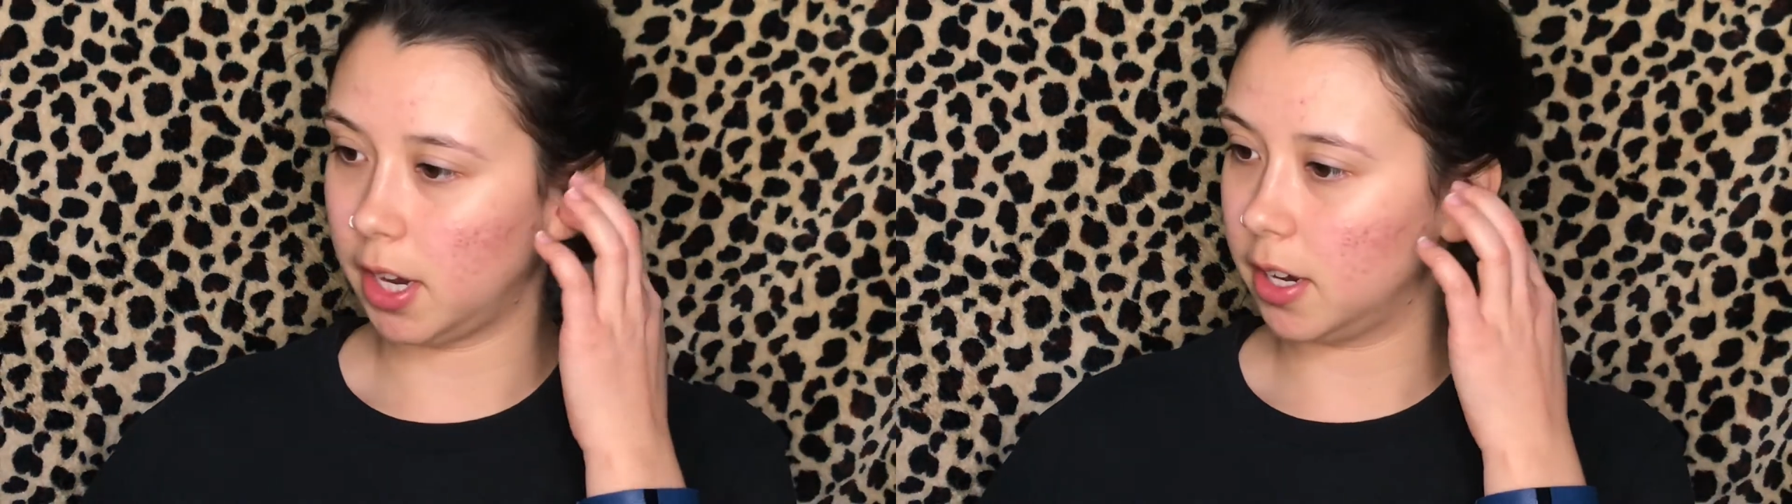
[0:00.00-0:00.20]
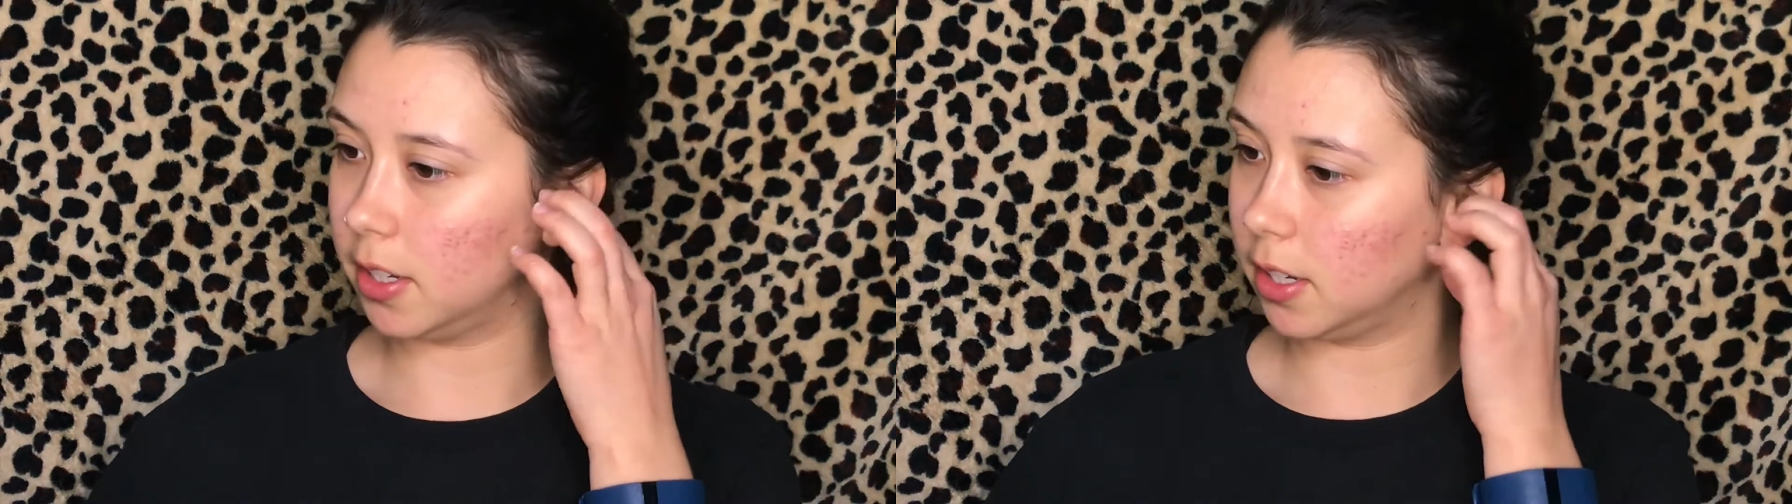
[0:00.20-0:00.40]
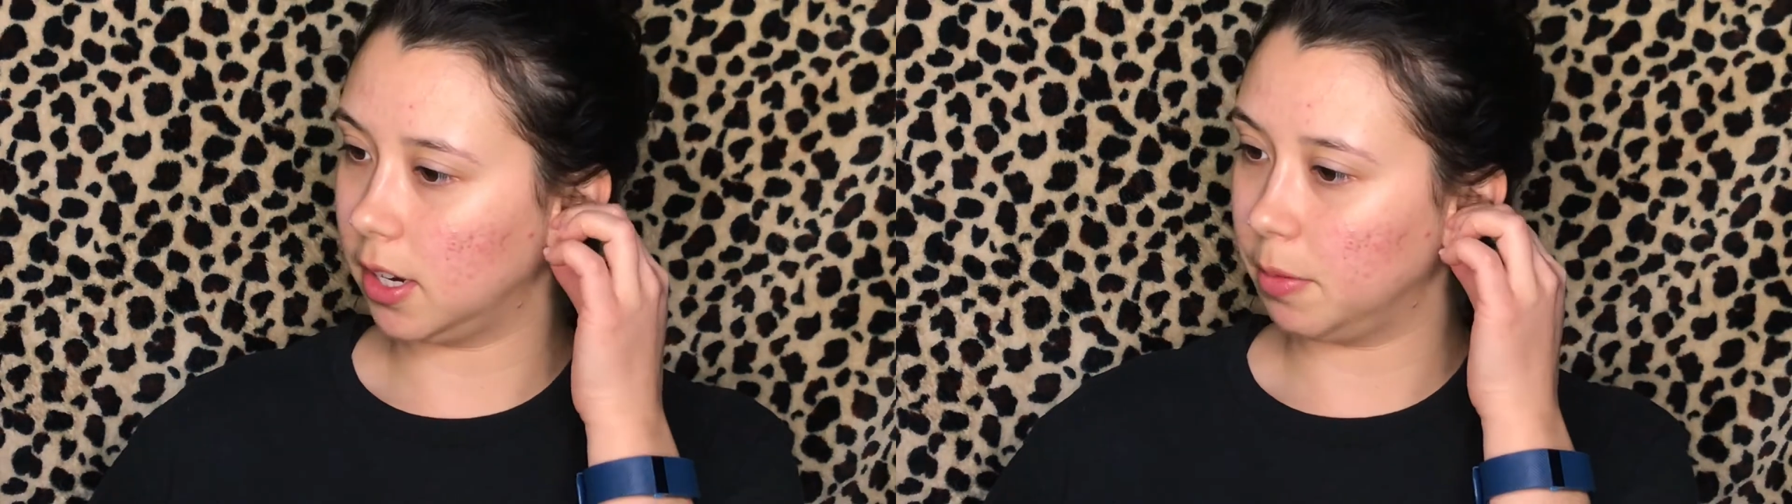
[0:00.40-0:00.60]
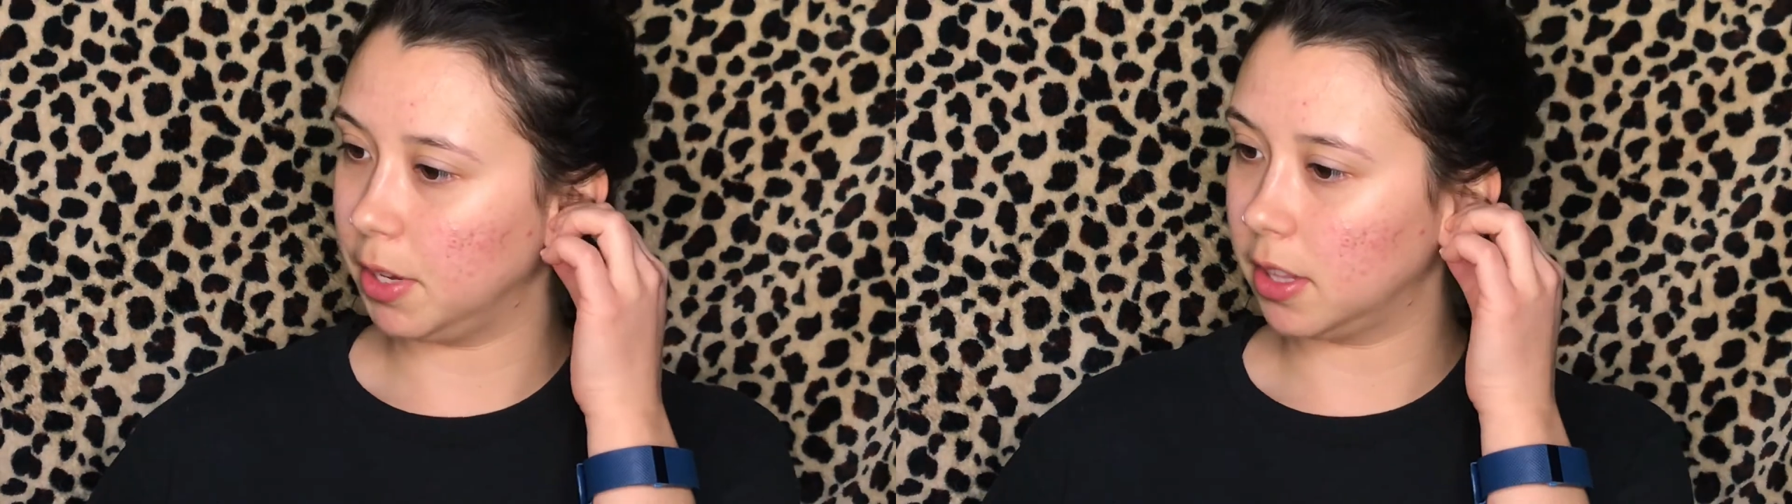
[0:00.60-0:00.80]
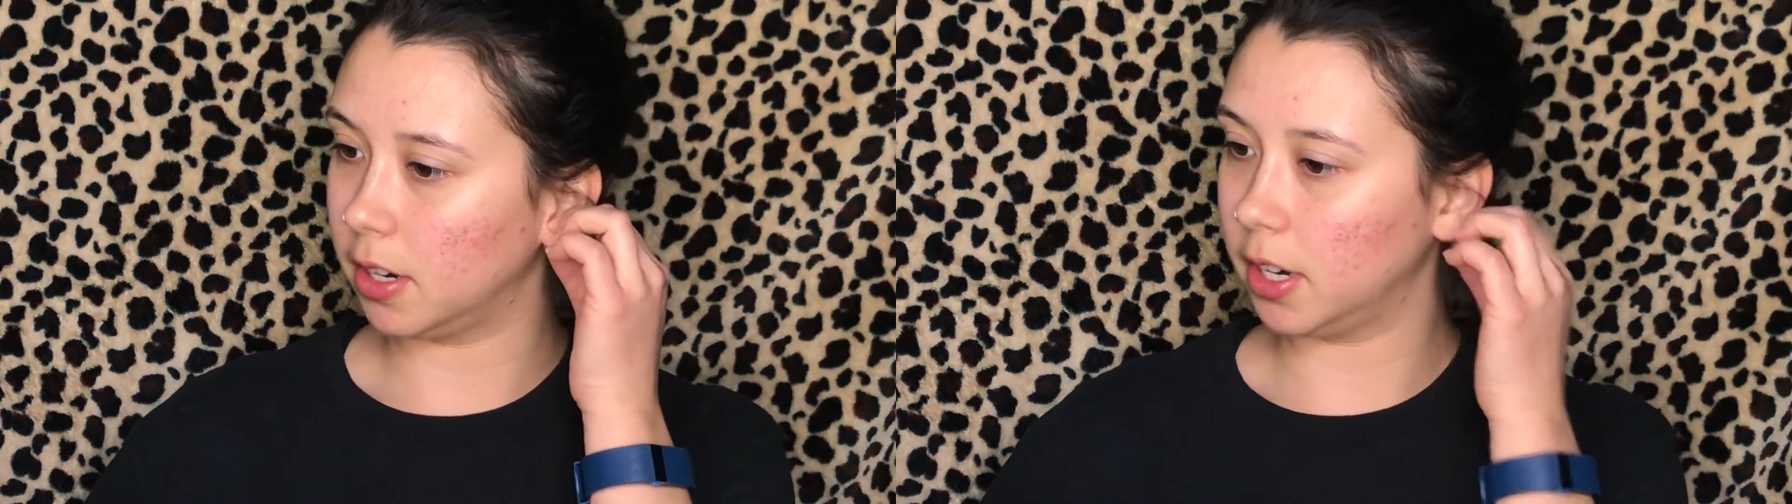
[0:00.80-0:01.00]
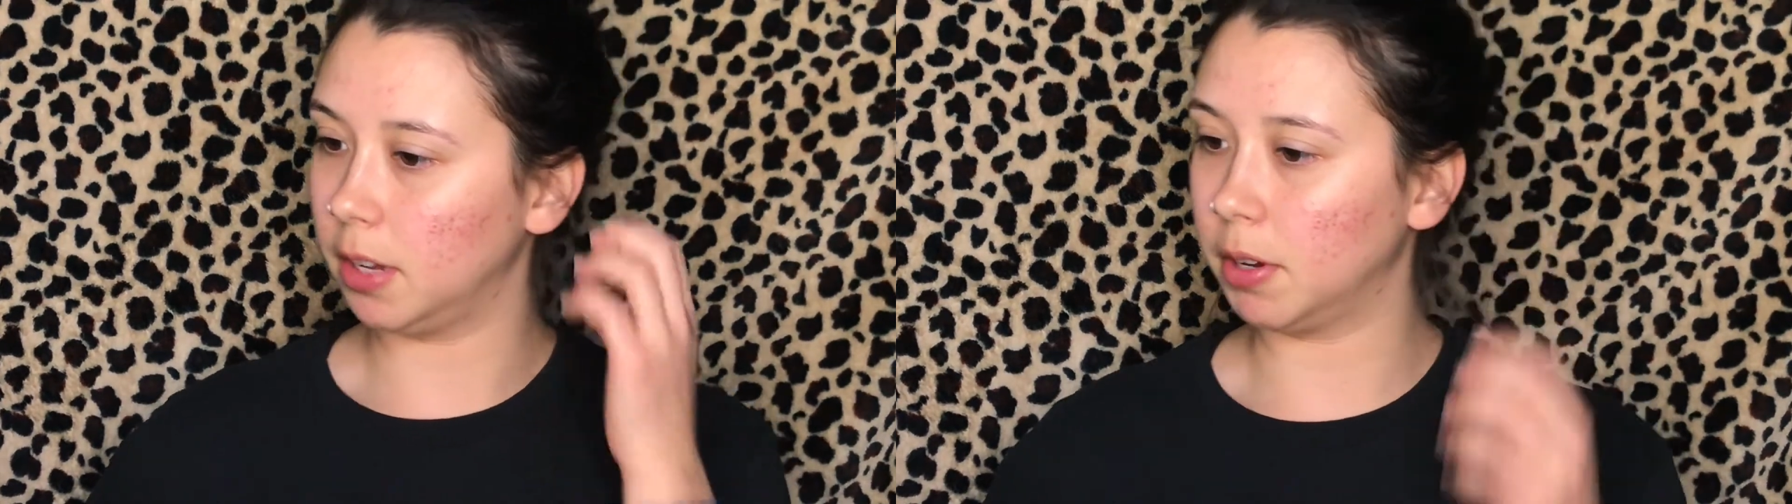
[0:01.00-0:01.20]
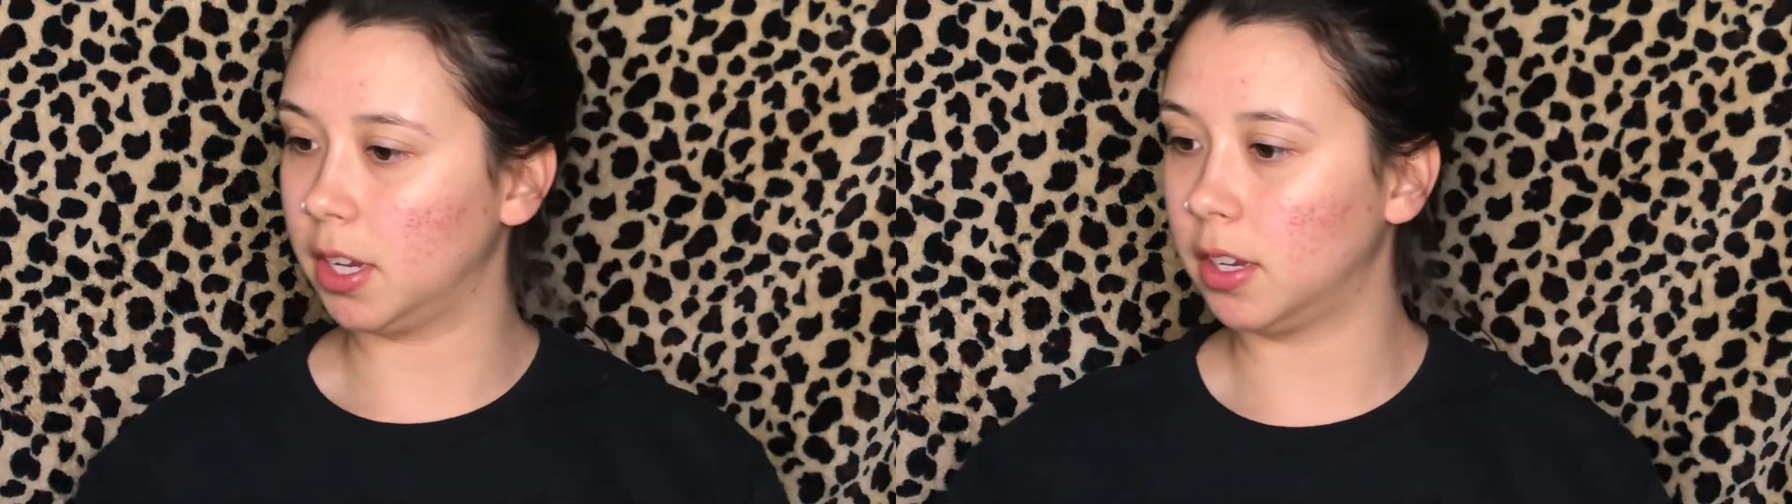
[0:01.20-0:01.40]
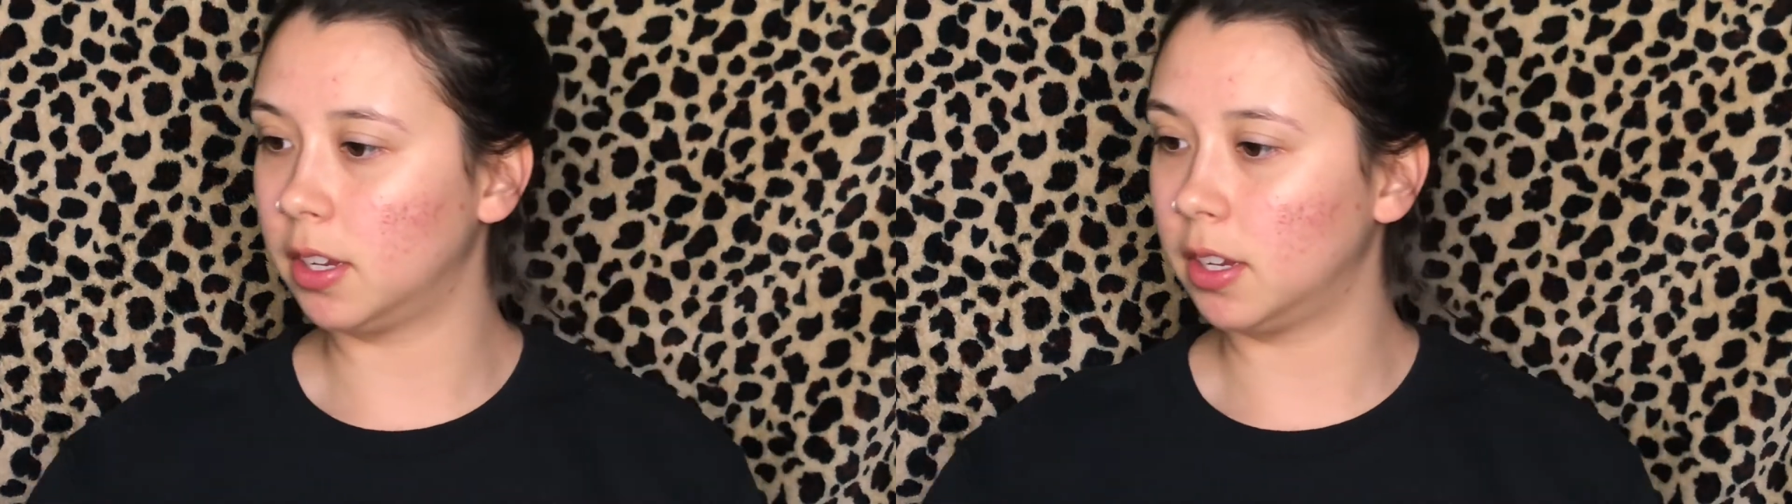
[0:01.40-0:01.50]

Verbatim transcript: hair doesn't need to be in there anyway.